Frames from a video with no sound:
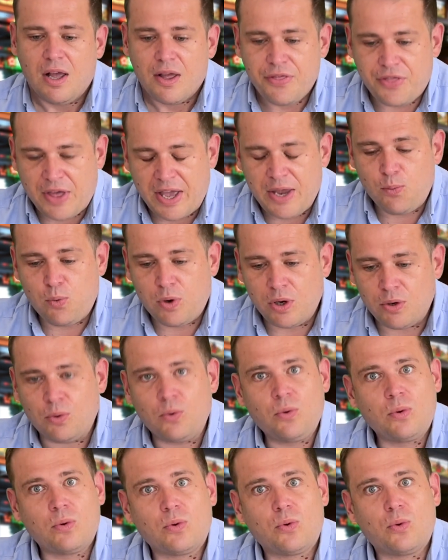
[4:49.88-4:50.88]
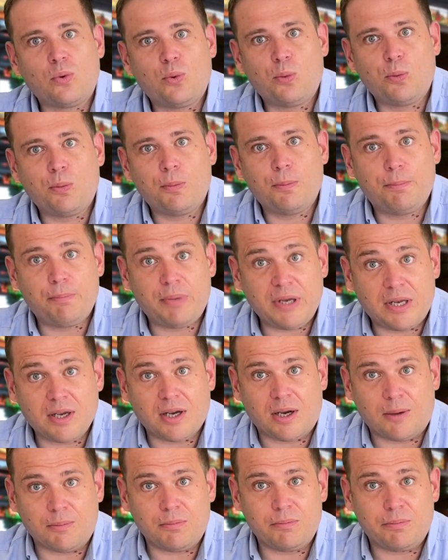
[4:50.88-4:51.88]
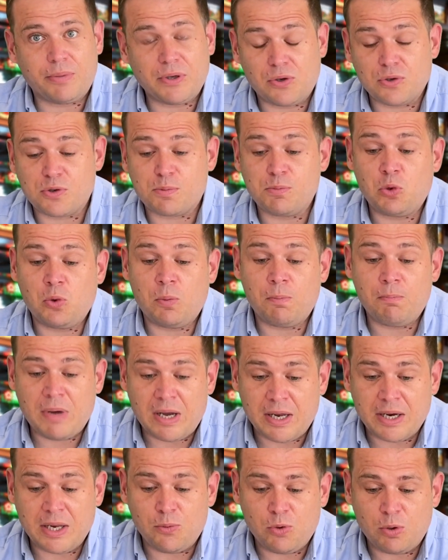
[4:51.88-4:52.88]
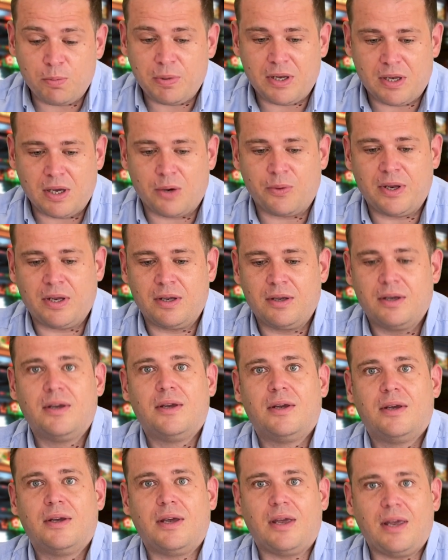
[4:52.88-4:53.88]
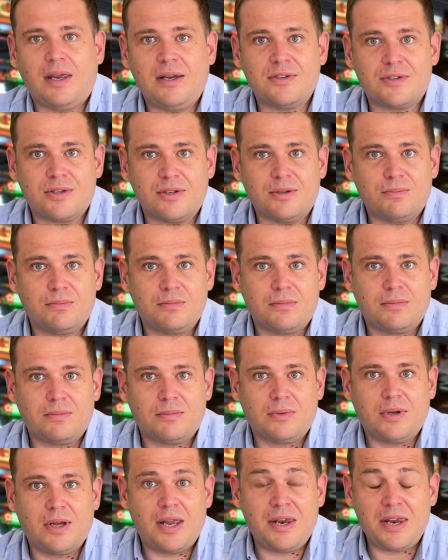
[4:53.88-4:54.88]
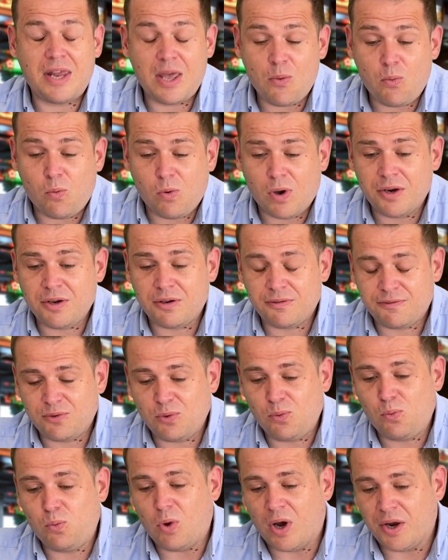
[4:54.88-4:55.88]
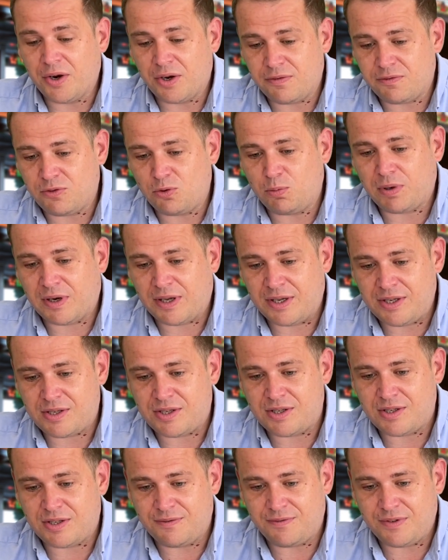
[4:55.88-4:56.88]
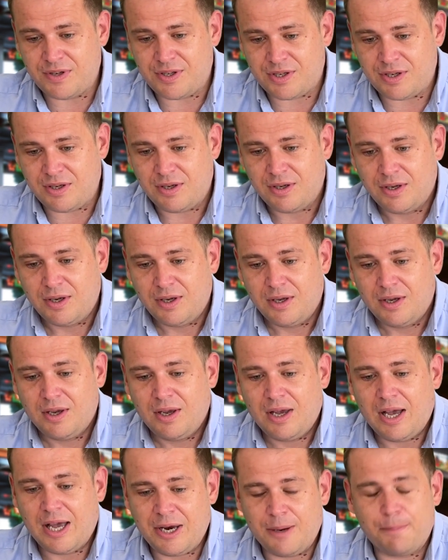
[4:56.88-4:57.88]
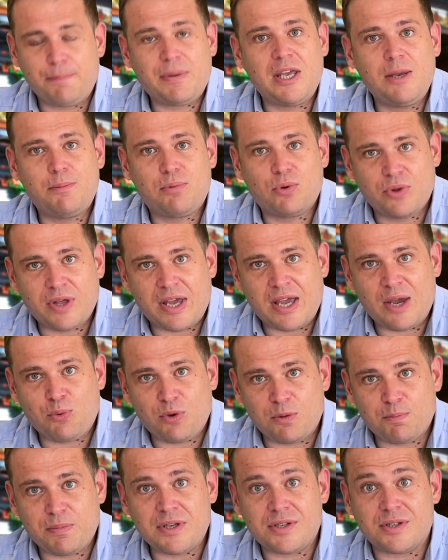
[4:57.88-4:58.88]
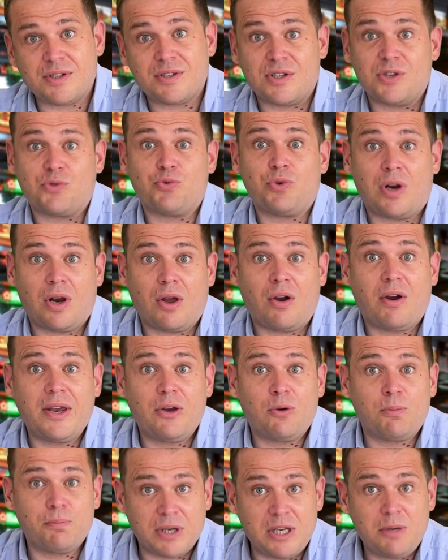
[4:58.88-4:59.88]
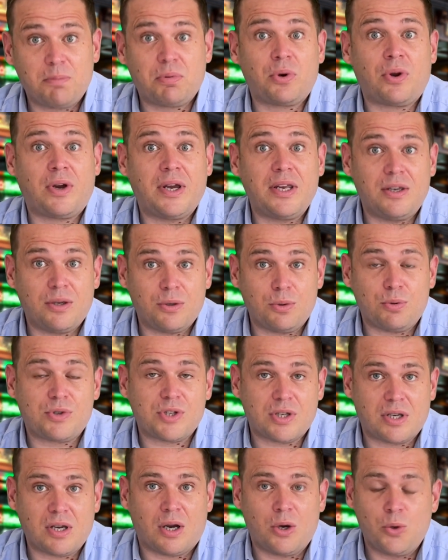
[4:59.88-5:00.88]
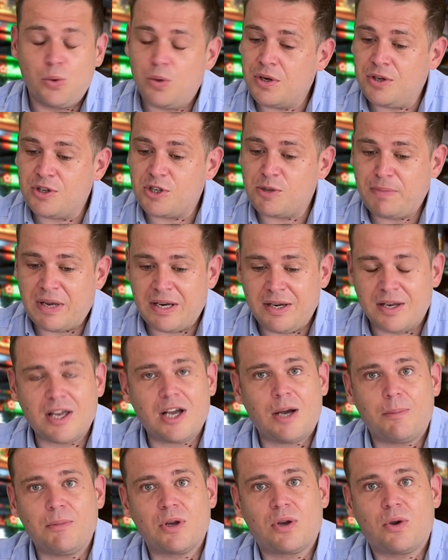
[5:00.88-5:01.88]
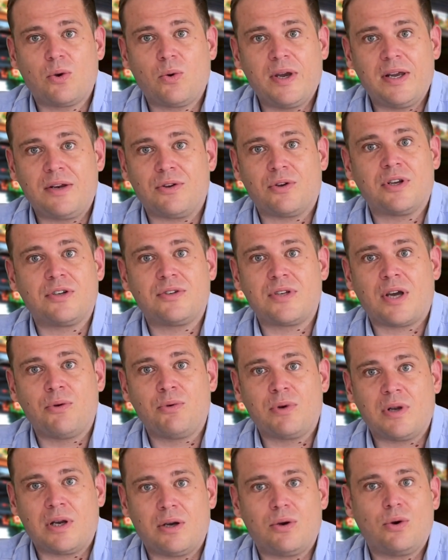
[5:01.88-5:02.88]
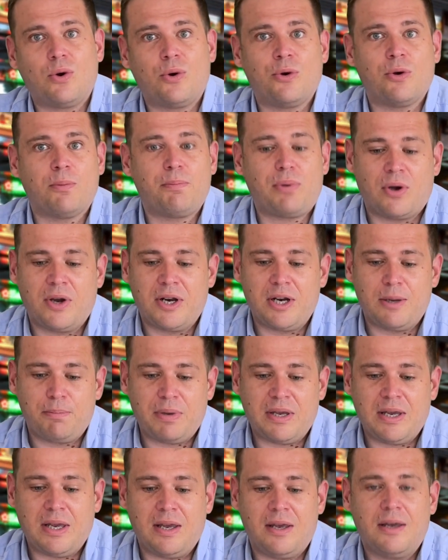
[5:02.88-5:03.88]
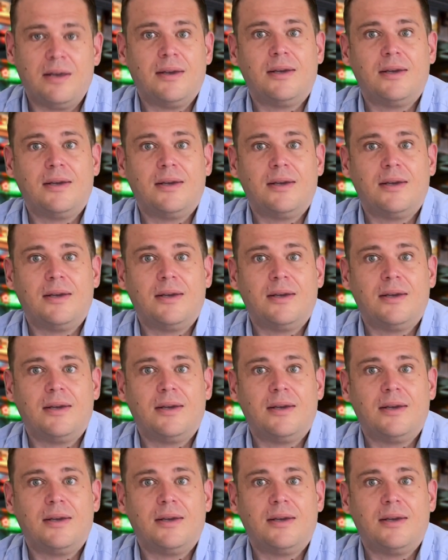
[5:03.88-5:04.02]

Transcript: they will become, because more money will be going into them. And they're wonderful, wonderful places to visit. and the people there with businesses rely on people like you to go and spend a couple of quid on a donut or a pint of beer